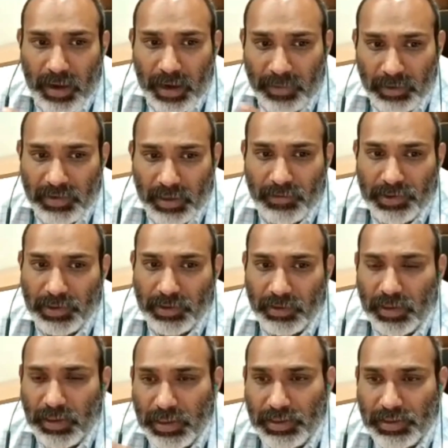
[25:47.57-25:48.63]
and Padam Sen
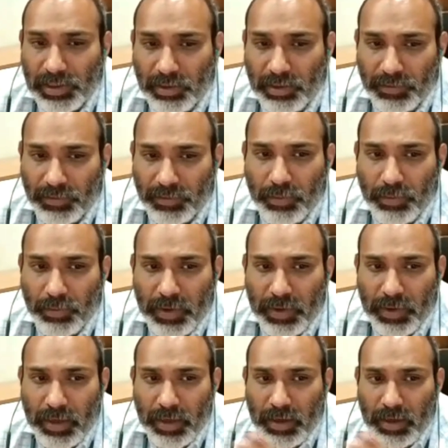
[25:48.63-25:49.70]
versus State of
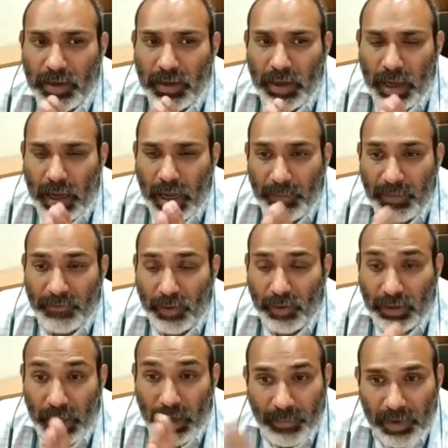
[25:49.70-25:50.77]
UP. For
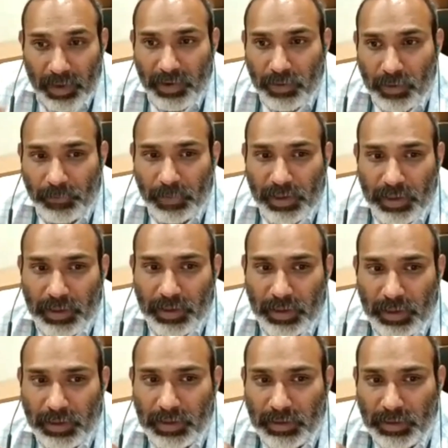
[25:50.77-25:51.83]
the amendment of pleading, it is
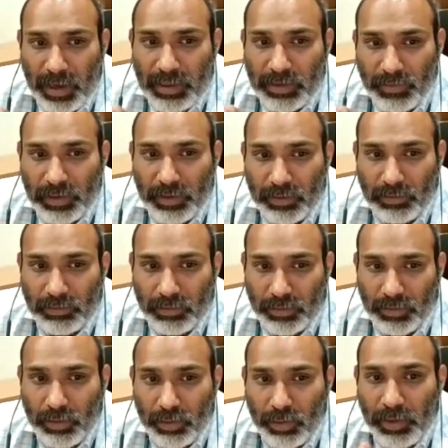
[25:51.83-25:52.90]
Raj Tutu
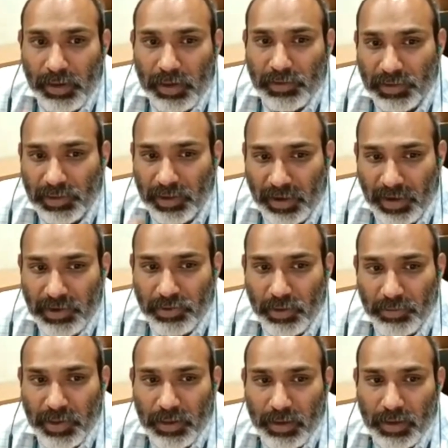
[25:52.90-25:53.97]
Builder versus Narayan Swamy.
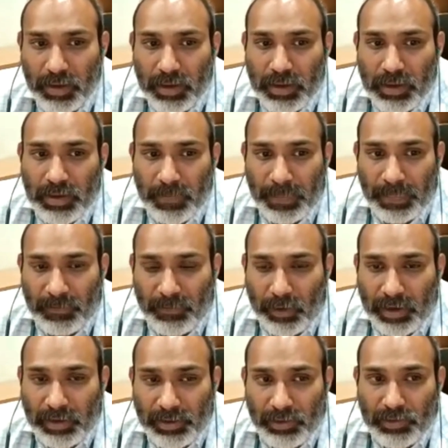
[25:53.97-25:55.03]
For
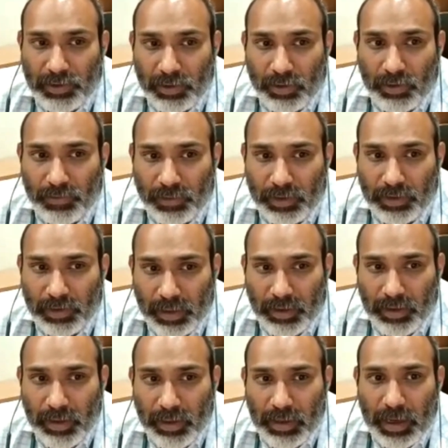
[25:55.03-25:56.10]
execution of a
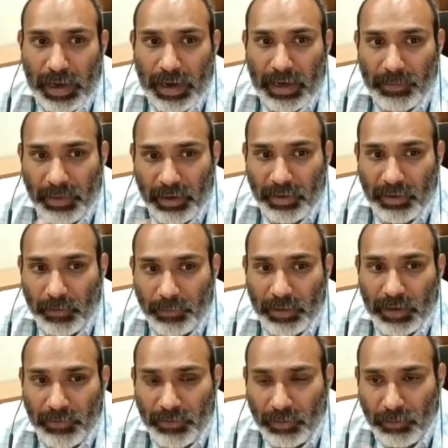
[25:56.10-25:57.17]
decree and amendment of
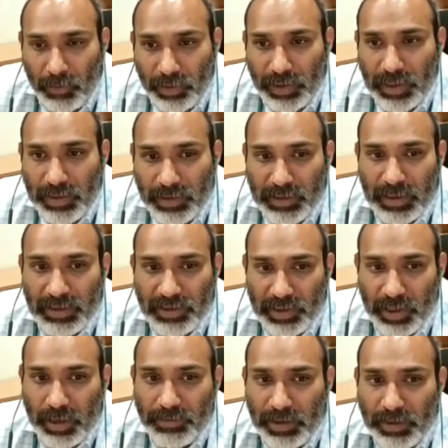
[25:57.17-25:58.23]
pleading, one more cases, that is
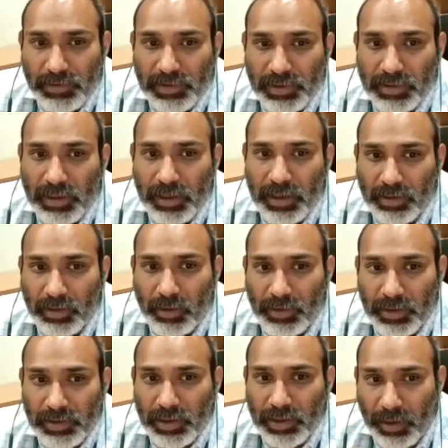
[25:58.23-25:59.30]
Shyam Singh versus Collector of
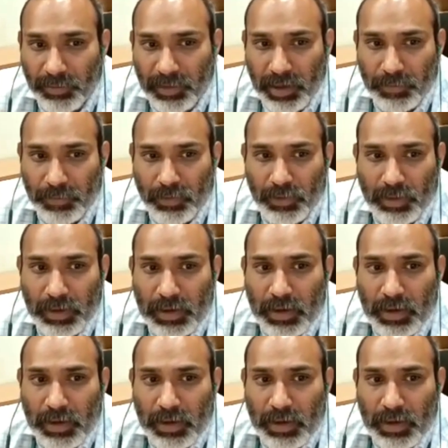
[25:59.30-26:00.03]
District Hamirpur.